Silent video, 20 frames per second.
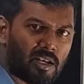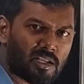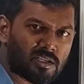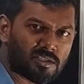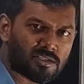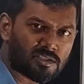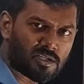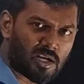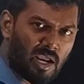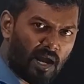
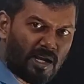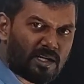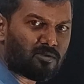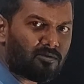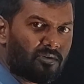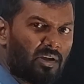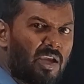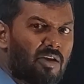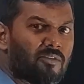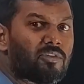in a
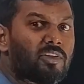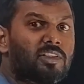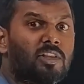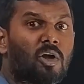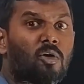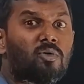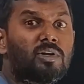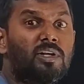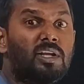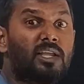straighter way
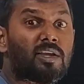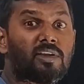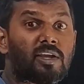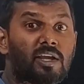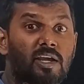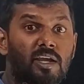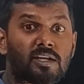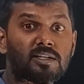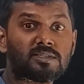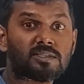without
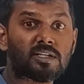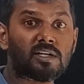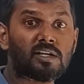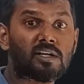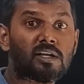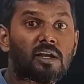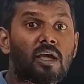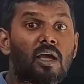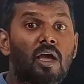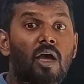
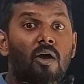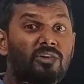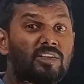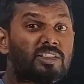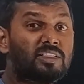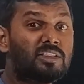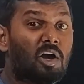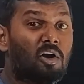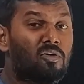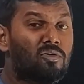deviation.
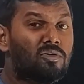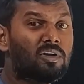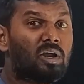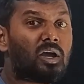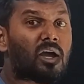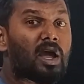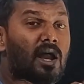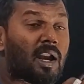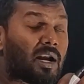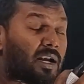
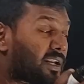Without